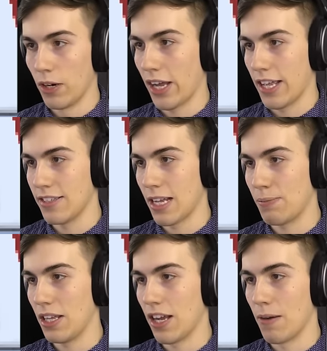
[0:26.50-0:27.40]
Okay,
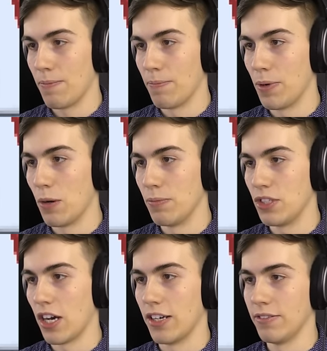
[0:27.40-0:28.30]
stop the alarm. Boom,
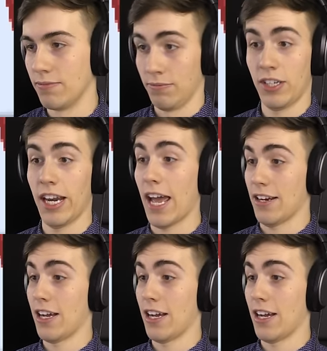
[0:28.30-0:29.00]
done. Look at that.